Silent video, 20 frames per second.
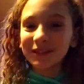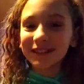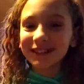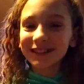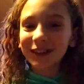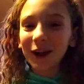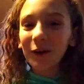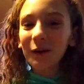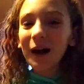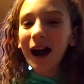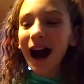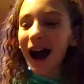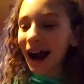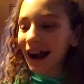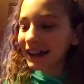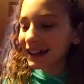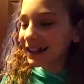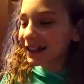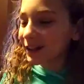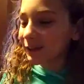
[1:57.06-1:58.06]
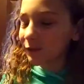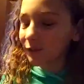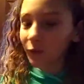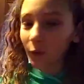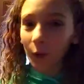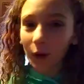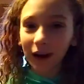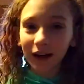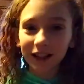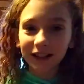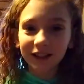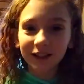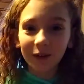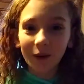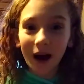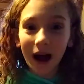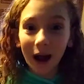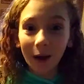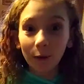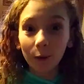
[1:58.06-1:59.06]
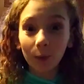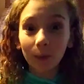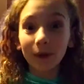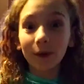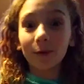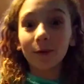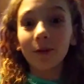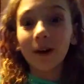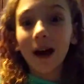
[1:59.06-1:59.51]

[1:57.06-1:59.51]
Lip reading: So I need a fork, so I will be